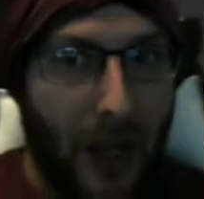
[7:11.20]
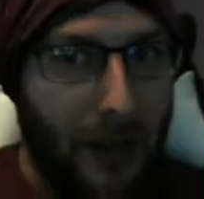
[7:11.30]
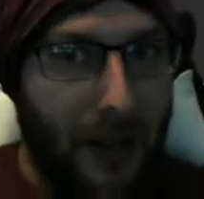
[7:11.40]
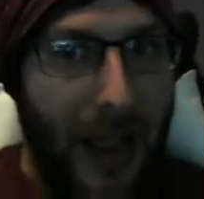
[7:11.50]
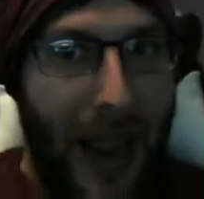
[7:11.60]

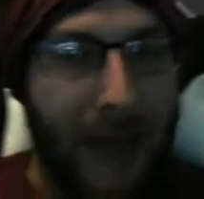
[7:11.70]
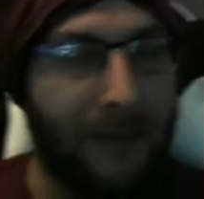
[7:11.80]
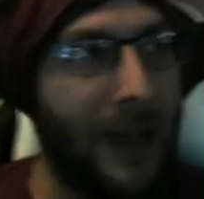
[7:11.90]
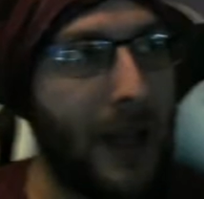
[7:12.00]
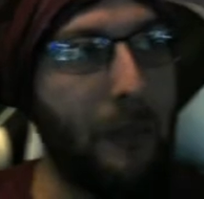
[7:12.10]
have
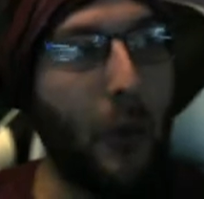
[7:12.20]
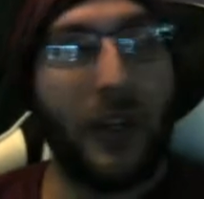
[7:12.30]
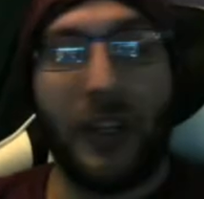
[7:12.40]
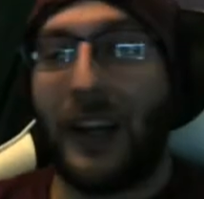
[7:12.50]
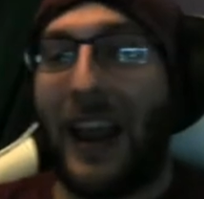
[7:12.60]
them, or
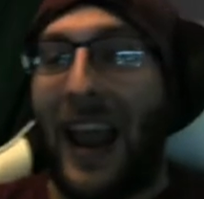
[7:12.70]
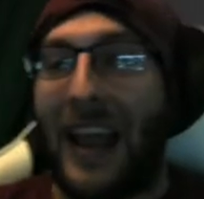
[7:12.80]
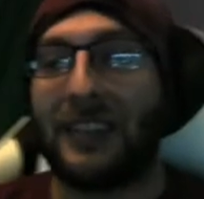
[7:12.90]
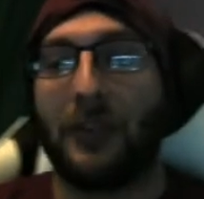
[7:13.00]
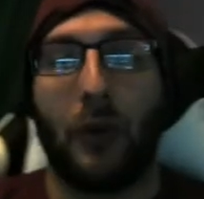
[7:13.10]
you're going to
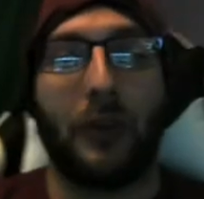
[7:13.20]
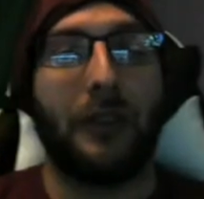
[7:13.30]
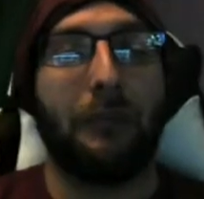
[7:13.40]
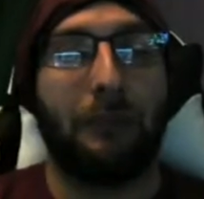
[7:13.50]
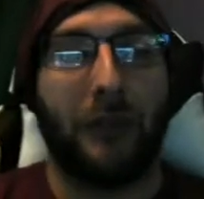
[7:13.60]
ask, well,
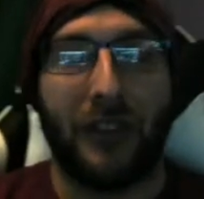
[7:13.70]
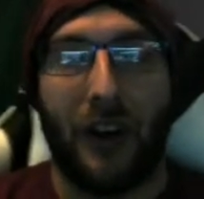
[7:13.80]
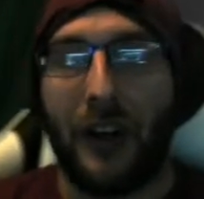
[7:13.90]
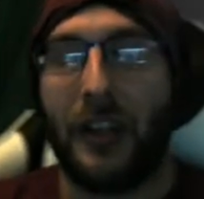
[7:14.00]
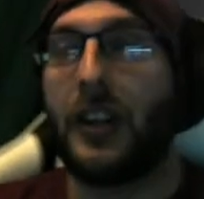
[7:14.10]

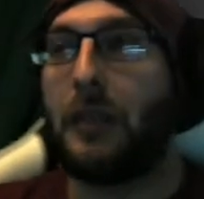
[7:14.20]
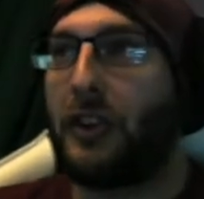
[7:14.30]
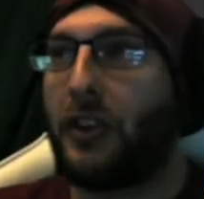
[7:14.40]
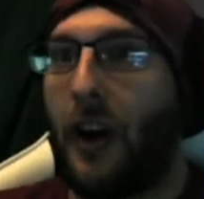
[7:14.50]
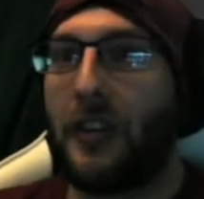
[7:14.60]
sorry, you're going to be
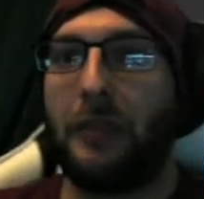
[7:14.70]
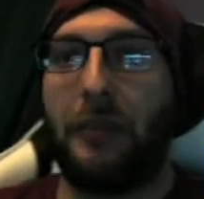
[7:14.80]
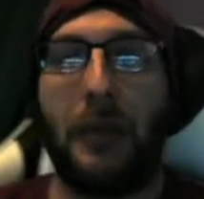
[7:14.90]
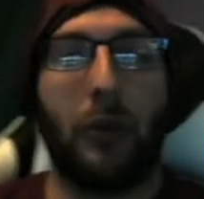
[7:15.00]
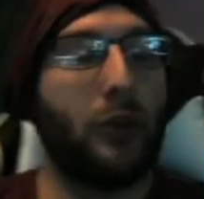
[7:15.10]
charging
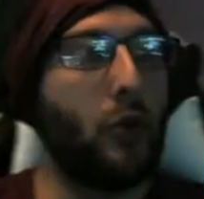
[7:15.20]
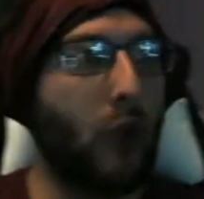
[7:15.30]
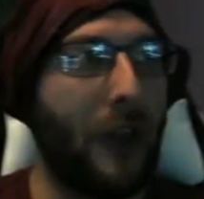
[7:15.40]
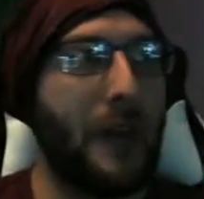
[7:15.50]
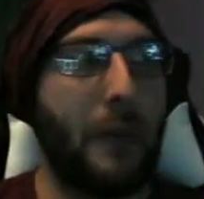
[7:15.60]
people to
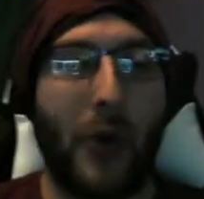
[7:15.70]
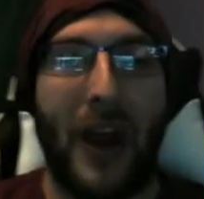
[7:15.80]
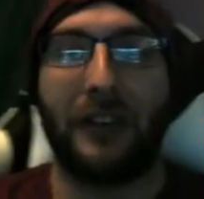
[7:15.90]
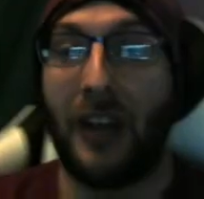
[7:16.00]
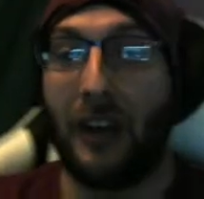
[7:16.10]
run them
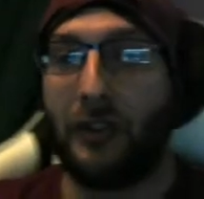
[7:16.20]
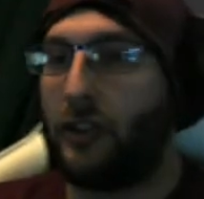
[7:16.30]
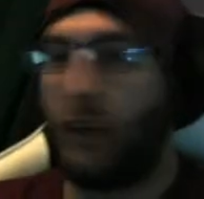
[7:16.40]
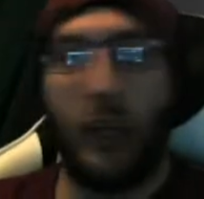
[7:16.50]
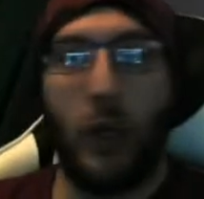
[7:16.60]
around
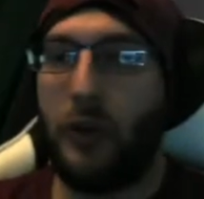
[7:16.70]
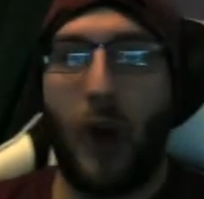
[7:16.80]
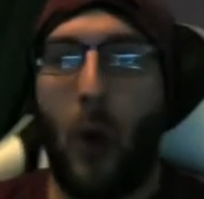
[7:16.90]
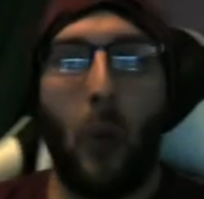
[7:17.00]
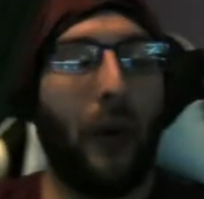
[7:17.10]
dungeons. You
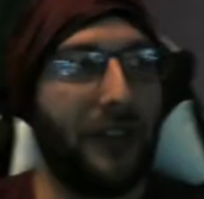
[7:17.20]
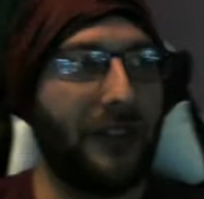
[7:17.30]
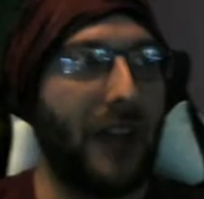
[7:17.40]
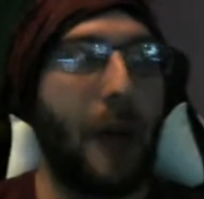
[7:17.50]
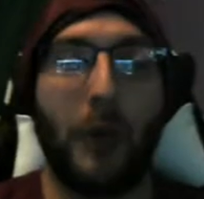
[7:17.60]
don't want to
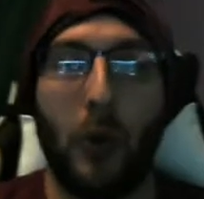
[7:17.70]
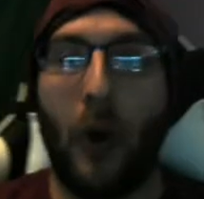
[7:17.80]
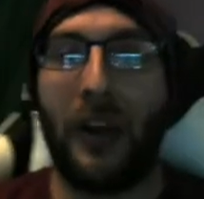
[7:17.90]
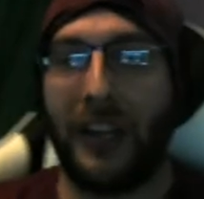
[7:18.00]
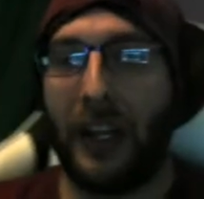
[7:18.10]
stop. You
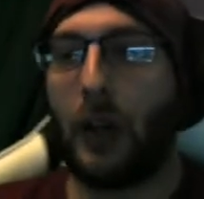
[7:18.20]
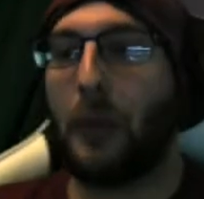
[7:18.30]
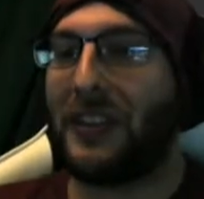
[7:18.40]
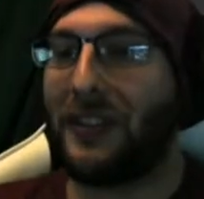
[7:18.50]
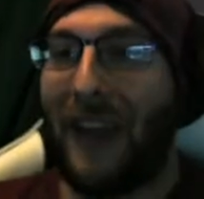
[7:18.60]
want to kill them
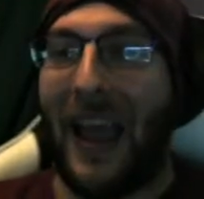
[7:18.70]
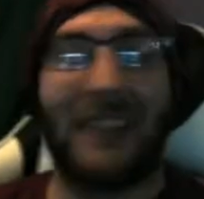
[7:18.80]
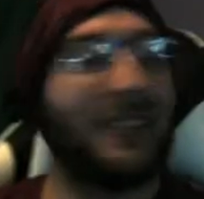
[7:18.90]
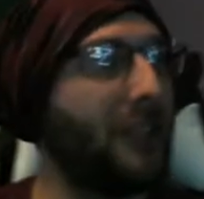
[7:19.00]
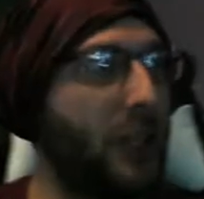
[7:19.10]
as
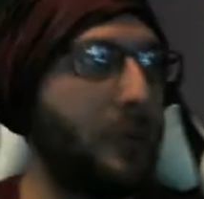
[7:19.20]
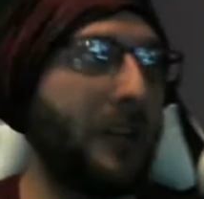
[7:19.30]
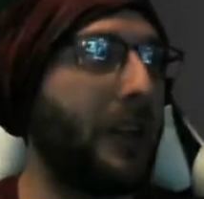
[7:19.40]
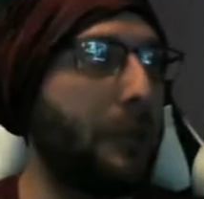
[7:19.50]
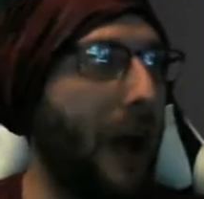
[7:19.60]
fast as
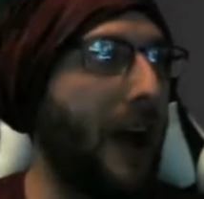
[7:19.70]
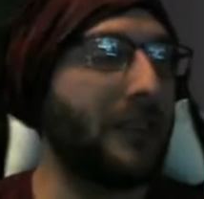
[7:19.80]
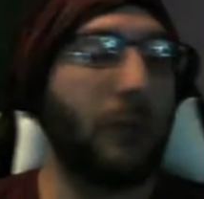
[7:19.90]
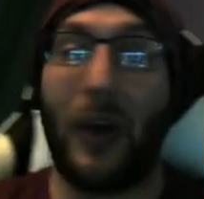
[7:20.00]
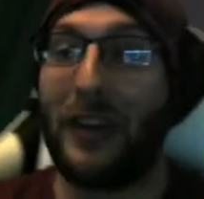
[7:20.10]
humanly
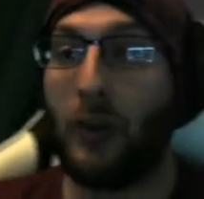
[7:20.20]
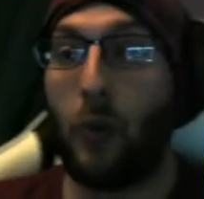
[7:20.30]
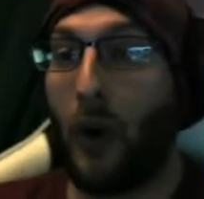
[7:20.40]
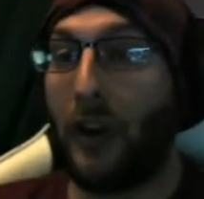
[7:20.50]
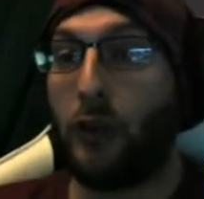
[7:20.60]
possible, and you
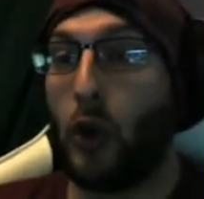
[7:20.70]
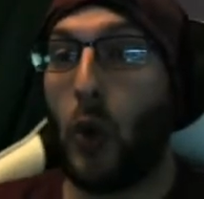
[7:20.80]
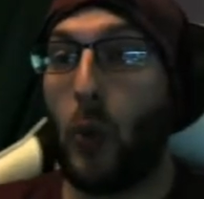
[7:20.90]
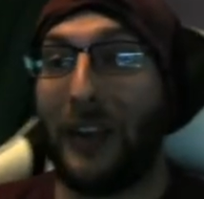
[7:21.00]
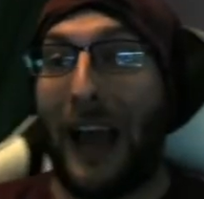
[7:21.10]
want to do it
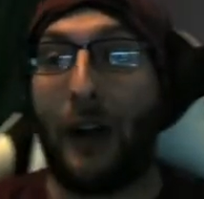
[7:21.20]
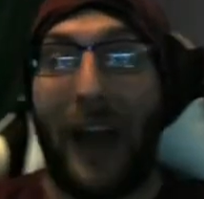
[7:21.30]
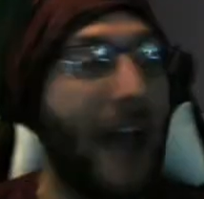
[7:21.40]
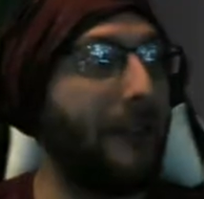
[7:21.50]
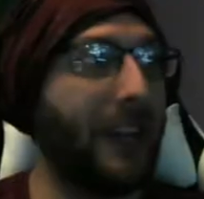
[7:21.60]
without
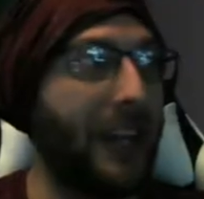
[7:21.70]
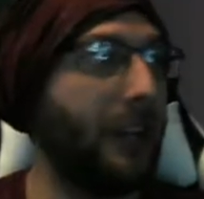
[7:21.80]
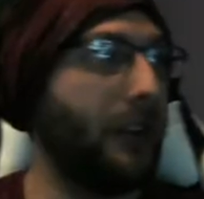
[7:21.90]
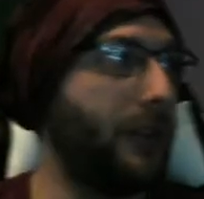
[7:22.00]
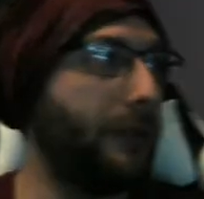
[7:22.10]
having a
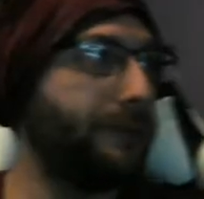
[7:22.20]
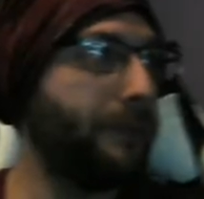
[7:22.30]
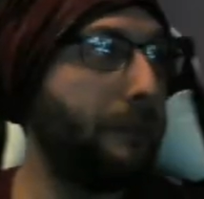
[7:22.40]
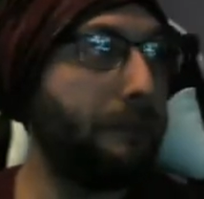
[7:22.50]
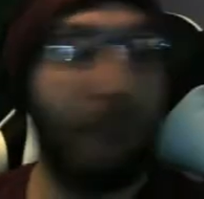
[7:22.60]
healer,
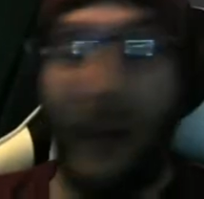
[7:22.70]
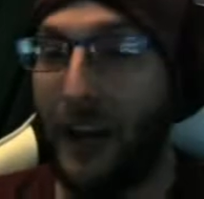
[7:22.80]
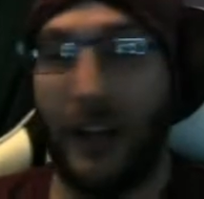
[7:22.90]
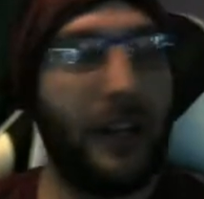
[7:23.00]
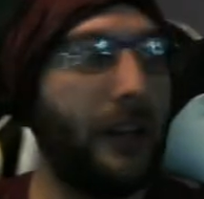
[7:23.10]
period.